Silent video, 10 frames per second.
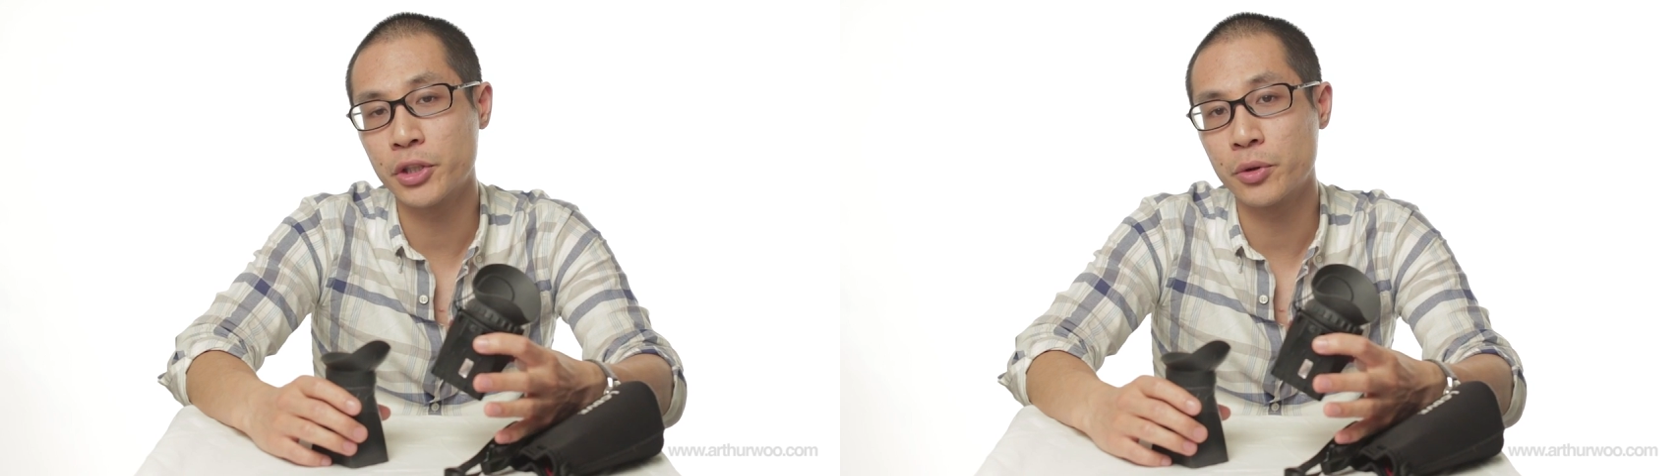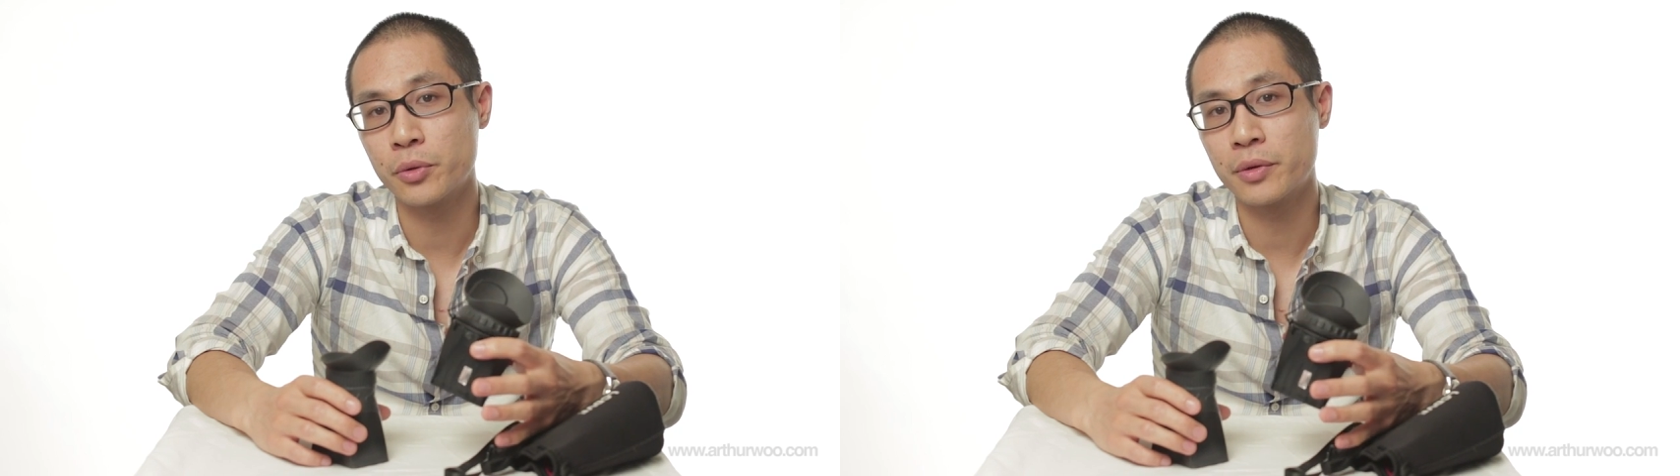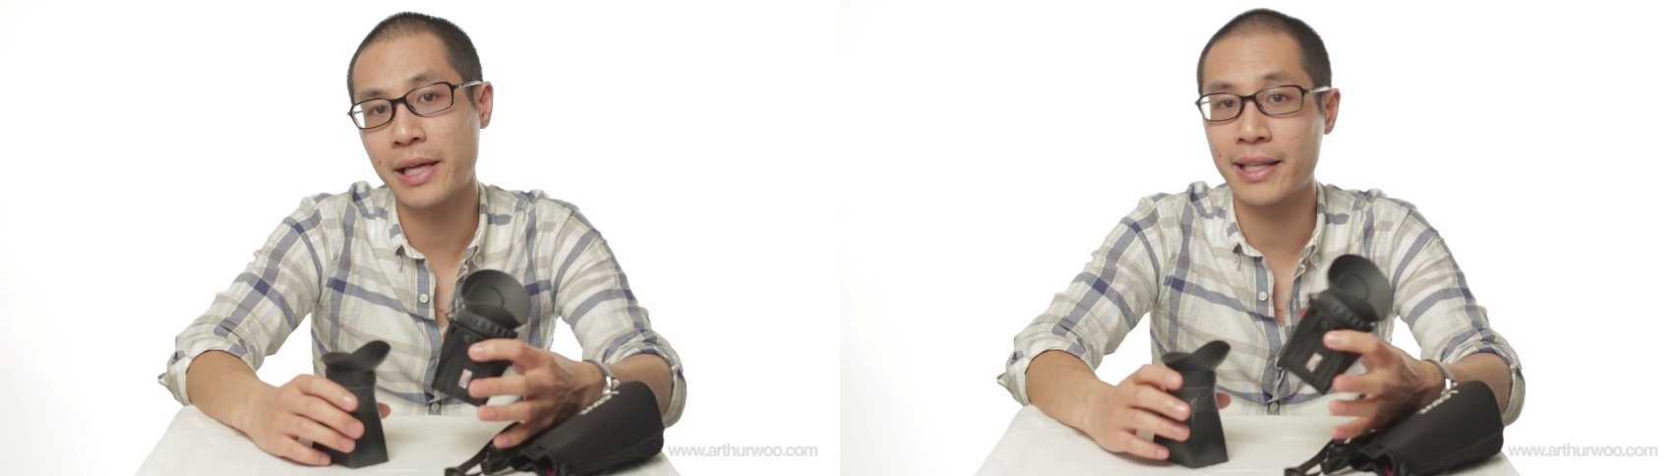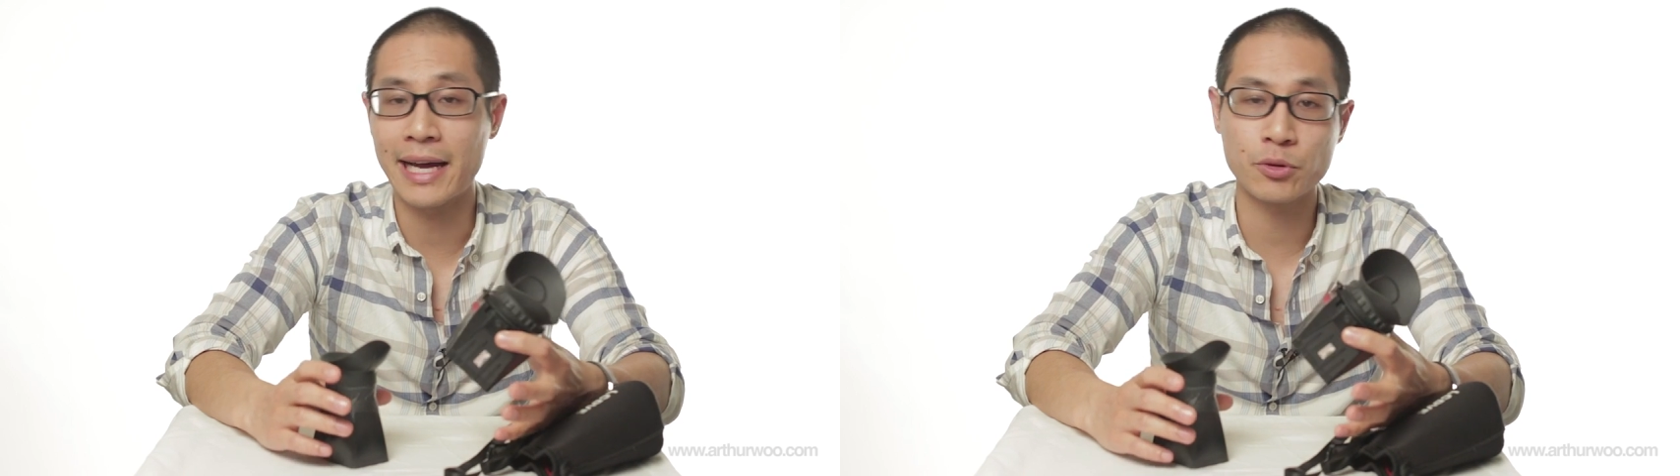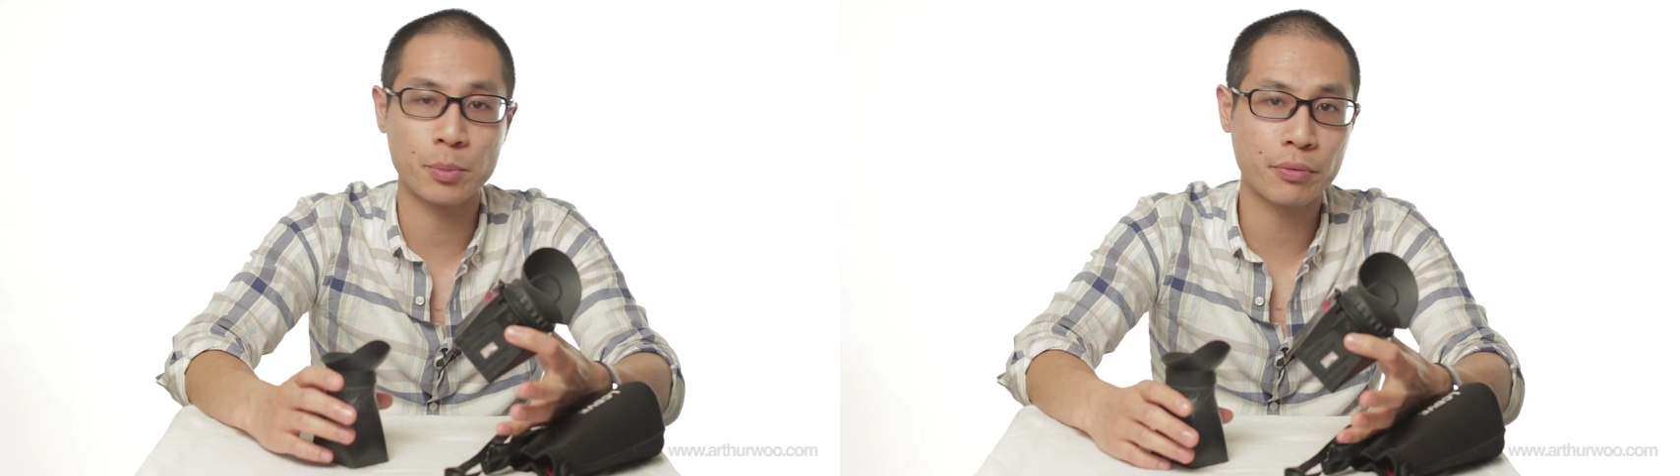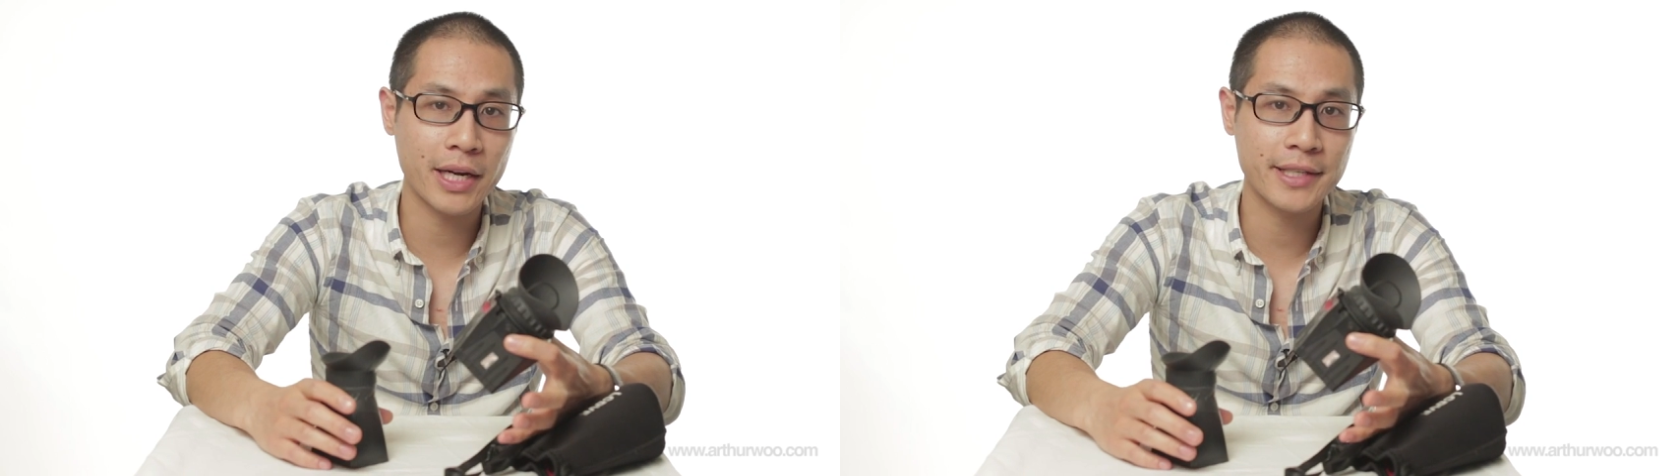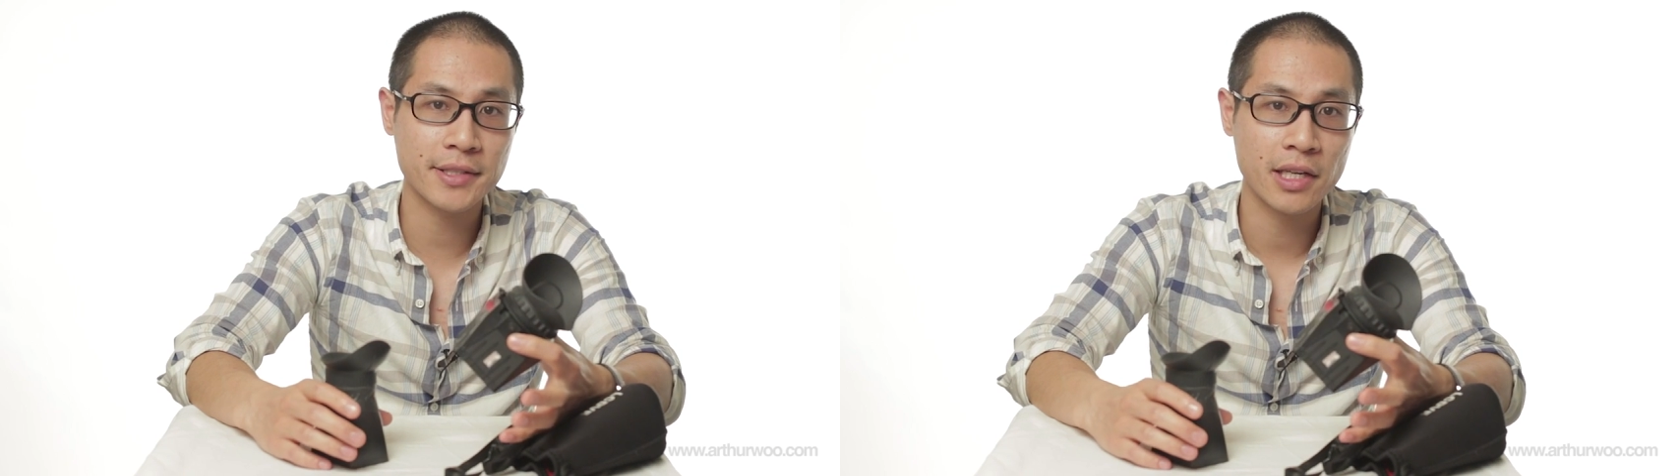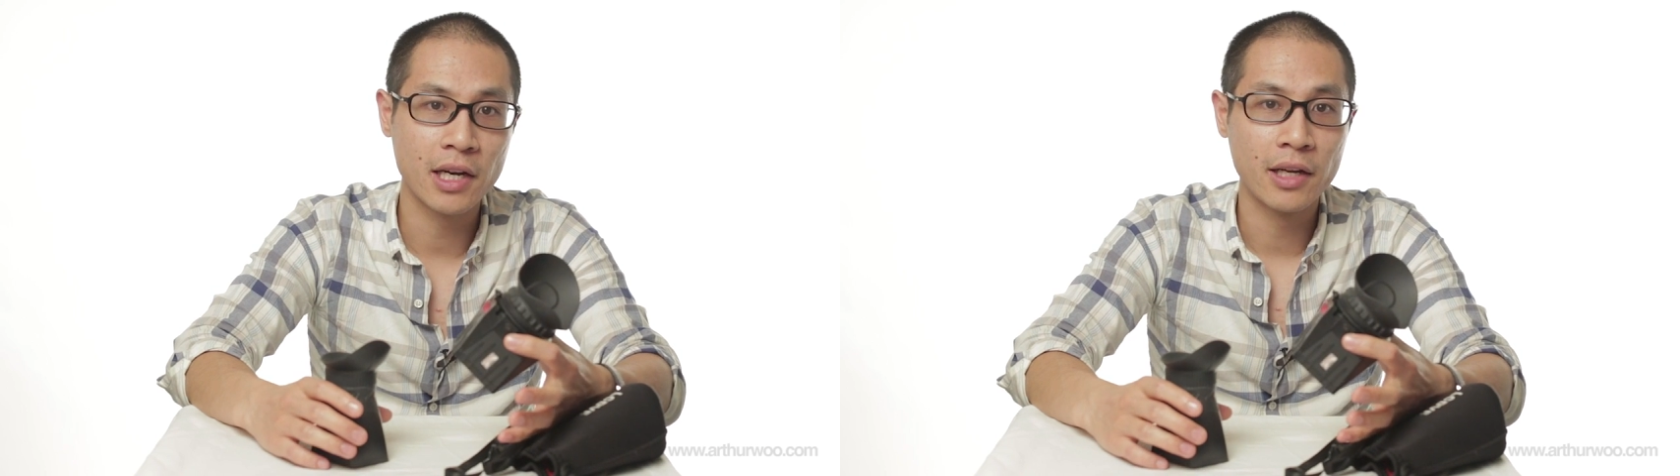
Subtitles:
you than the actual price,